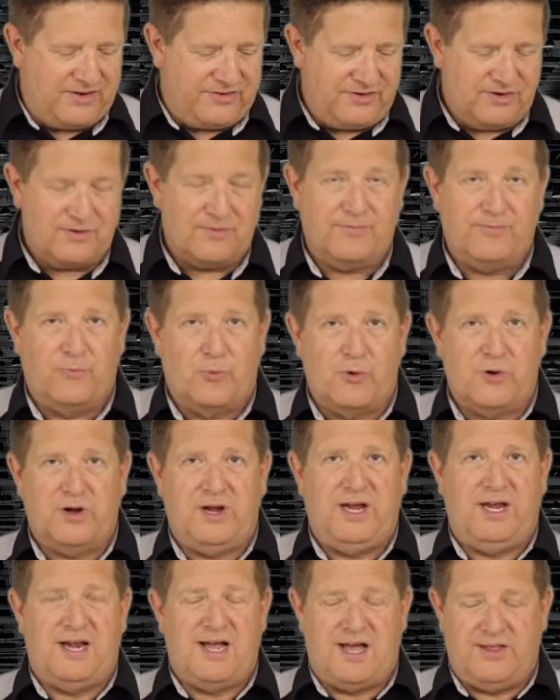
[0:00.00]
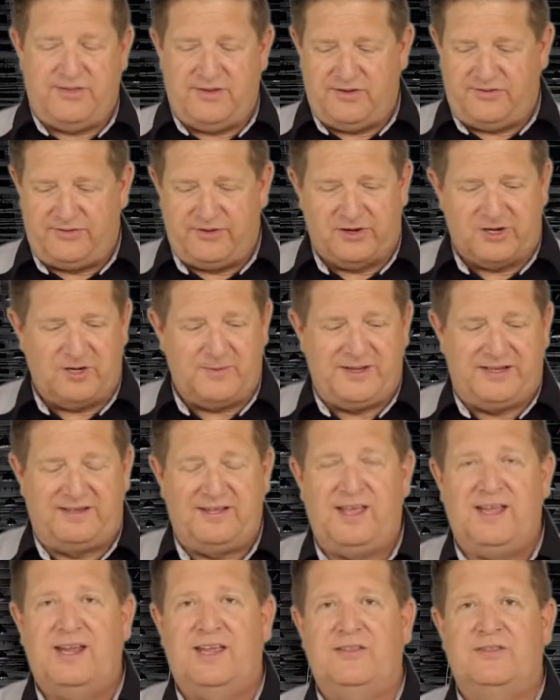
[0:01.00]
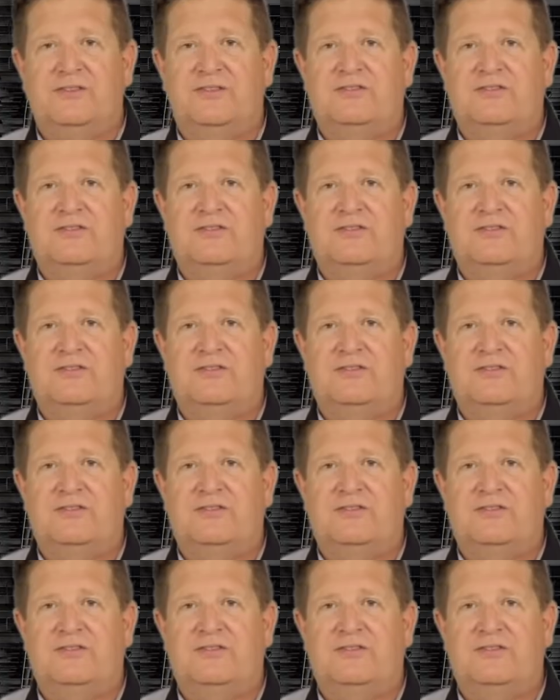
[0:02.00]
you're working on this, you're going to be taking this